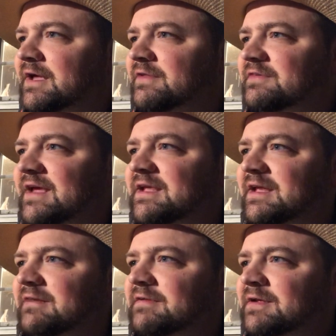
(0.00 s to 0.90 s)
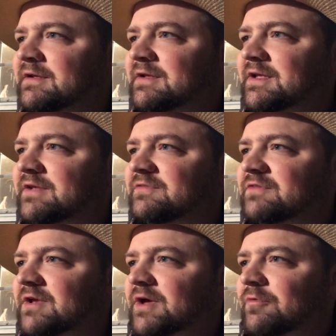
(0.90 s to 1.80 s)
Second is
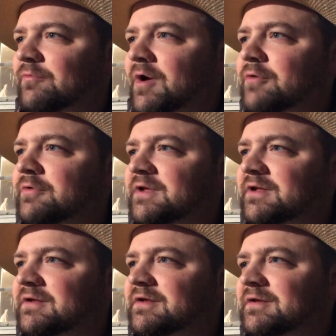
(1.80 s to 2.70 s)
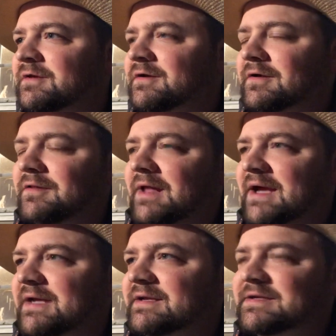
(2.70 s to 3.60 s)
Road
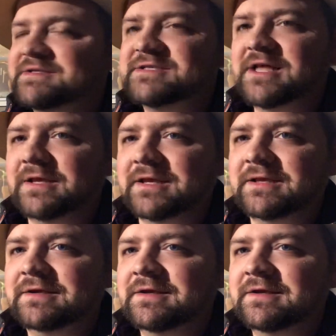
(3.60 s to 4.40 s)
Glide Sully,